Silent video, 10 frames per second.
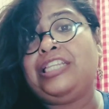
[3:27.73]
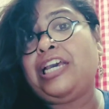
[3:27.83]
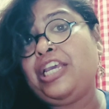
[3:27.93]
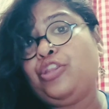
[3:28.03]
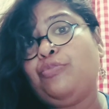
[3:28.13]

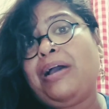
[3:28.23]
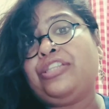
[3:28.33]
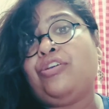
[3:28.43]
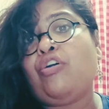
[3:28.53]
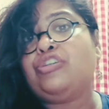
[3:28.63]
the Hindu
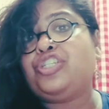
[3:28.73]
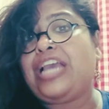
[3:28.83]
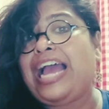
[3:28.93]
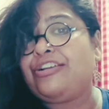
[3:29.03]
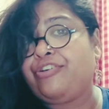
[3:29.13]

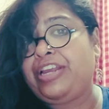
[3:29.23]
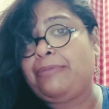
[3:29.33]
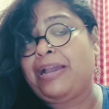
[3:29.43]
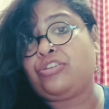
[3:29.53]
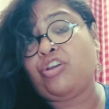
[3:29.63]
mythology and
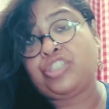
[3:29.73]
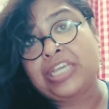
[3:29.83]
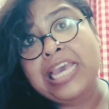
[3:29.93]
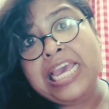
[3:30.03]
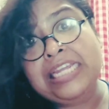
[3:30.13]
Greek
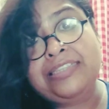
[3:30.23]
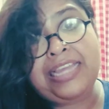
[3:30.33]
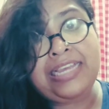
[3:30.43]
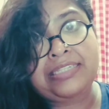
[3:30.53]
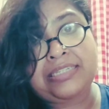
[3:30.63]
mythology.
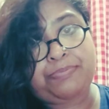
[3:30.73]
This